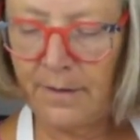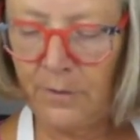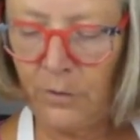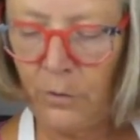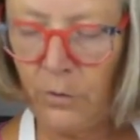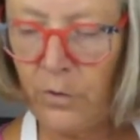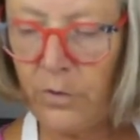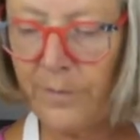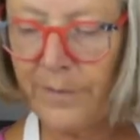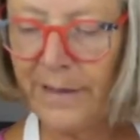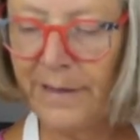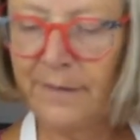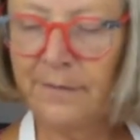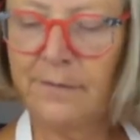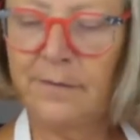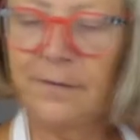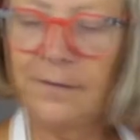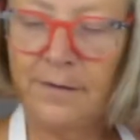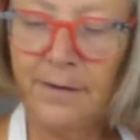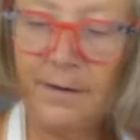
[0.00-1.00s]
Oh,
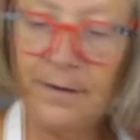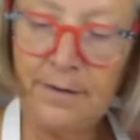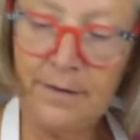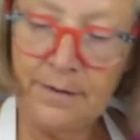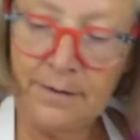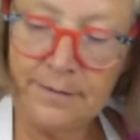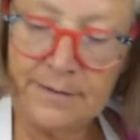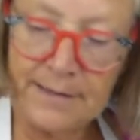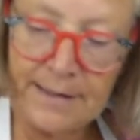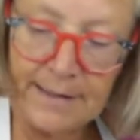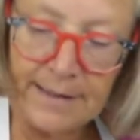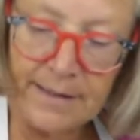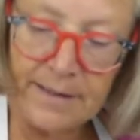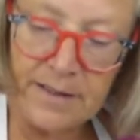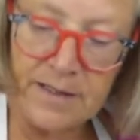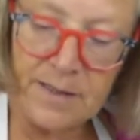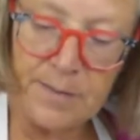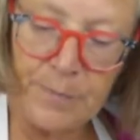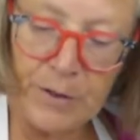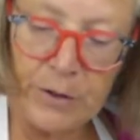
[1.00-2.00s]
taking the
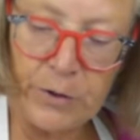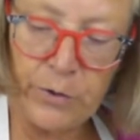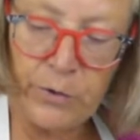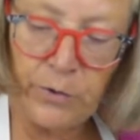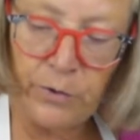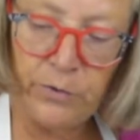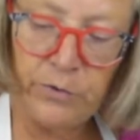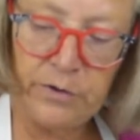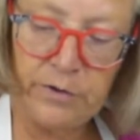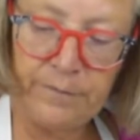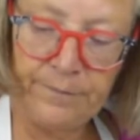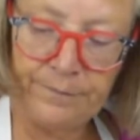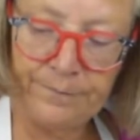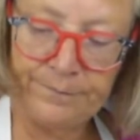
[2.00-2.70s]
spoon,